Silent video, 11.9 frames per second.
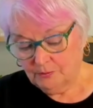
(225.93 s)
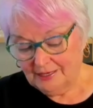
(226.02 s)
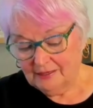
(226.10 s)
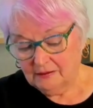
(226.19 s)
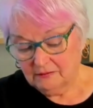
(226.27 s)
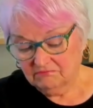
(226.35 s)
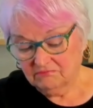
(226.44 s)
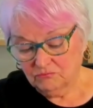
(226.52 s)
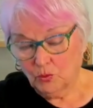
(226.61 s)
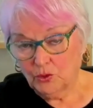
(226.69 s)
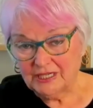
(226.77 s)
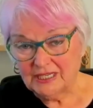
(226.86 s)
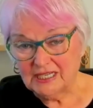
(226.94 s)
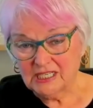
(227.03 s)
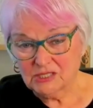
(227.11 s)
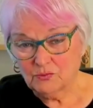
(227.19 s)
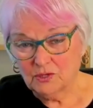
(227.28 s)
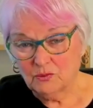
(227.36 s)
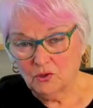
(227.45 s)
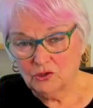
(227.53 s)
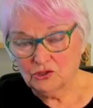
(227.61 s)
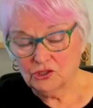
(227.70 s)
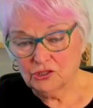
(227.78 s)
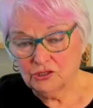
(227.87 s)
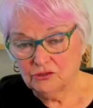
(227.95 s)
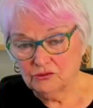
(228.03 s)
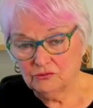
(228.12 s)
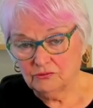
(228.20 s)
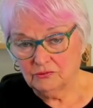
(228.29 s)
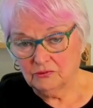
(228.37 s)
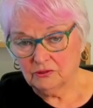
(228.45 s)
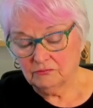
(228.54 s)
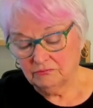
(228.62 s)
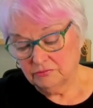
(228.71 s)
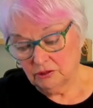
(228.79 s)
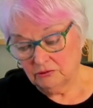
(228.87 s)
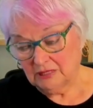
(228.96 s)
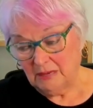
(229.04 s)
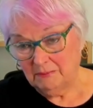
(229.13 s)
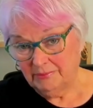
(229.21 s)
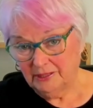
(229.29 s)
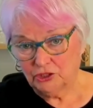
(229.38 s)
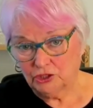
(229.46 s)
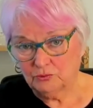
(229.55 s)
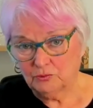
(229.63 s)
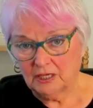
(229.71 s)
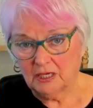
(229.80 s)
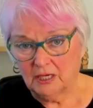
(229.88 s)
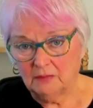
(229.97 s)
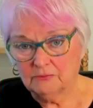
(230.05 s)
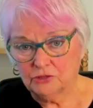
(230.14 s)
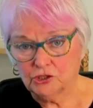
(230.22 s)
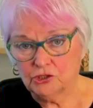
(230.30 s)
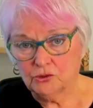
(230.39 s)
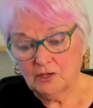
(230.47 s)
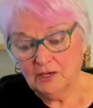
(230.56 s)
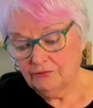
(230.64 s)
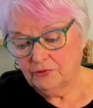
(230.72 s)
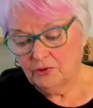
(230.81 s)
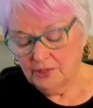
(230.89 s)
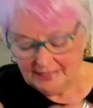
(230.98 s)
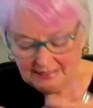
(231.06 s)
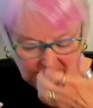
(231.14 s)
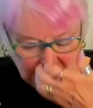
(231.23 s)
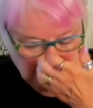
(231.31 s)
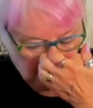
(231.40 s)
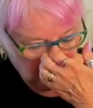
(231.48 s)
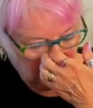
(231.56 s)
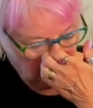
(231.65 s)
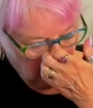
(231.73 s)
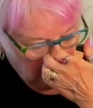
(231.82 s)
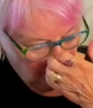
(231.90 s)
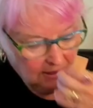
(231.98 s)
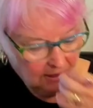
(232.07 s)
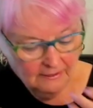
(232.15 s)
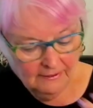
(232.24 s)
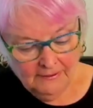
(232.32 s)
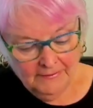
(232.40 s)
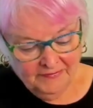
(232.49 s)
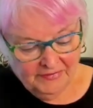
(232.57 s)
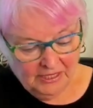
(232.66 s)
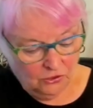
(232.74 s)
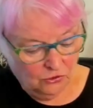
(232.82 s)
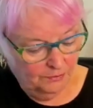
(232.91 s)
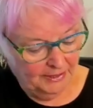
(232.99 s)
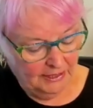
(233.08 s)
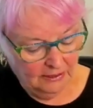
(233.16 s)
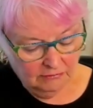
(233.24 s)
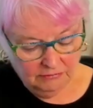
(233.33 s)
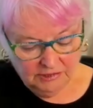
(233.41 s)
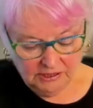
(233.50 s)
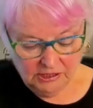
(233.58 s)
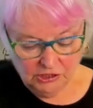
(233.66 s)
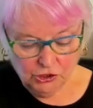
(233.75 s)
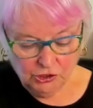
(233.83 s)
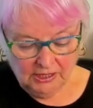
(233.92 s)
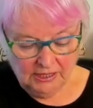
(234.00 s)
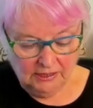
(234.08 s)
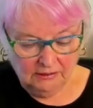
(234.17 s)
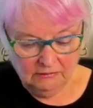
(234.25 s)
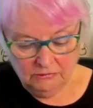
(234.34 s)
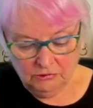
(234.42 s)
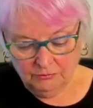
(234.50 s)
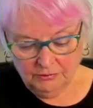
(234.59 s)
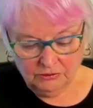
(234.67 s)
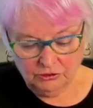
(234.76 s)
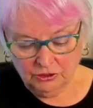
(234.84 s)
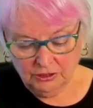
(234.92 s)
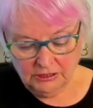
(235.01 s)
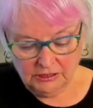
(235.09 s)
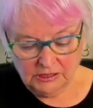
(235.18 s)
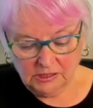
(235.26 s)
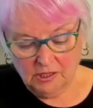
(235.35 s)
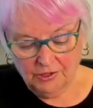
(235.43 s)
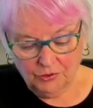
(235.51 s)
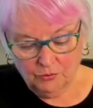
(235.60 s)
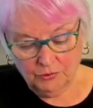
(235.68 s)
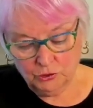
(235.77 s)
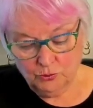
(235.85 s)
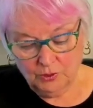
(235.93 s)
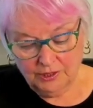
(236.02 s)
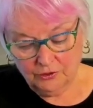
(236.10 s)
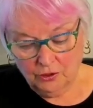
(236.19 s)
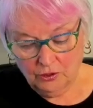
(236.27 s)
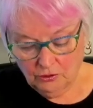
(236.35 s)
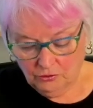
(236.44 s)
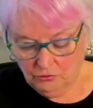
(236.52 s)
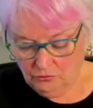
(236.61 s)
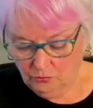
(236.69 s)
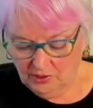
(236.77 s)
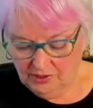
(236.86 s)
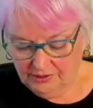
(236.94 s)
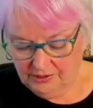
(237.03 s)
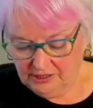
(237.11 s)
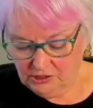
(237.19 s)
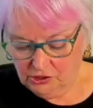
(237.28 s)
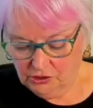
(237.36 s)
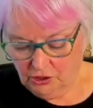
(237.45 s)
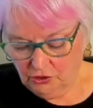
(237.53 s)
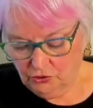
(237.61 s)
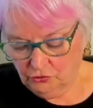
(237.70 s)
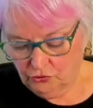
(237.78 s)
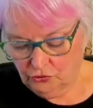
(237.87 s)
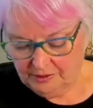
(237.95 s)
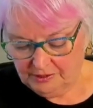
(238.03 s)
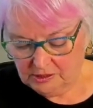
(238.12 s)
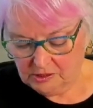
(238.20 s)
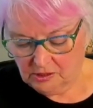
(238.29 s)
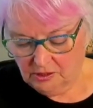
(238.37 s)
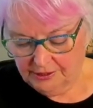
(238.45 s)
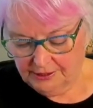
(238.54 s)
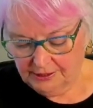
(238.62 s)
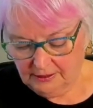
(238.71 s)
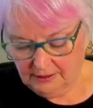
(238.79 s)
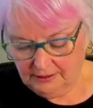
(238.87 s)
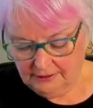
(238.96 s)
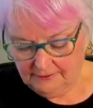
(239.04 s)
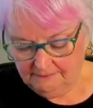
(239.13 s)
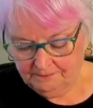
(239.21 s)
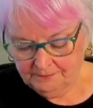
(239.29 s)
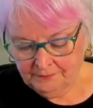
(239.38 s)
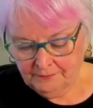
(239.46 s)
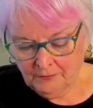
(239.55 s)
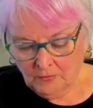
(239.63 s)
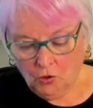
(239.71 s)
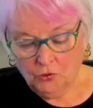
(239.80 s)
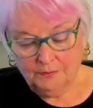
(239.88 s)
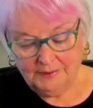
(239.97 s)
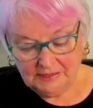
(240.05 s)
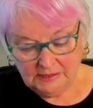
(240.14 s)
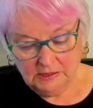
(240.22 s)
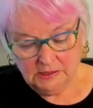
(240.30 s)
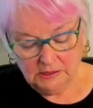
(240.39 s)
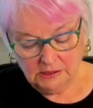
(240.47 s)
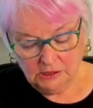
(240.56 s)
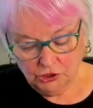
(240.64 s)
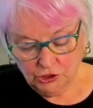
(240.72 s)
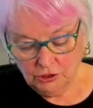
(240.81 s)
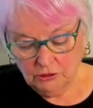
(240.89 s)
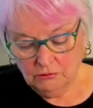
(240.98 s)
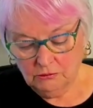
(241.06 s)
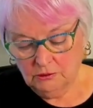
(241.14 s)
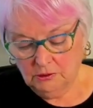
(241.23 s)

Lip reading: about what it is we want to accomplish when it comes to our finances. And so there could be a decision here, time to decide on which way to go with this. You could be deciding on a business decision.